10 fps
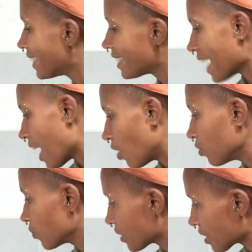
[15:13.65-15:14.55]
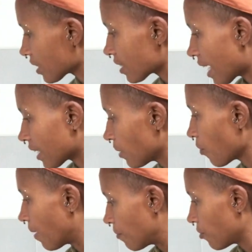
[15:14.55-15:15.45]
down, which is exactly
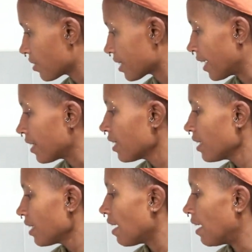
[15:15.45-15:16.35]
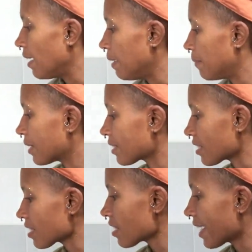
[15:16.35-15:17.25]
what I wanted, because I
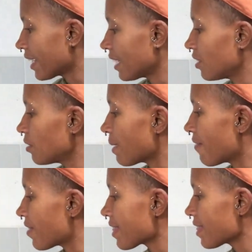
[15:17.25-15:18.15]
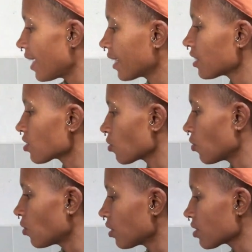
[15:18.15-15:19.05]
just like a little bit of a thicker
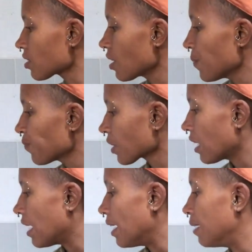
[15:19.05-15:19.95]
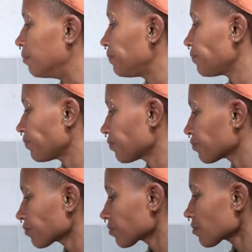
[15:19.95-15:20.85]
sauce.
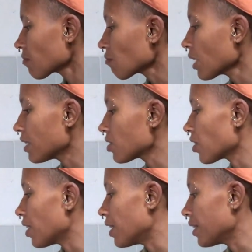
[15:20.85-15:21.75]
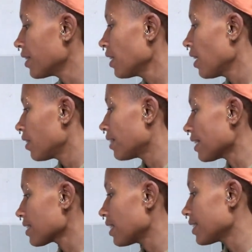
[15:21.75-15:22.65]
And so
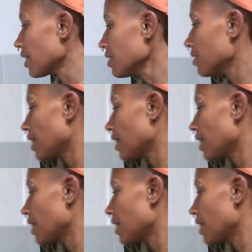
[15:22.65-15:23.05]
that's nearly done.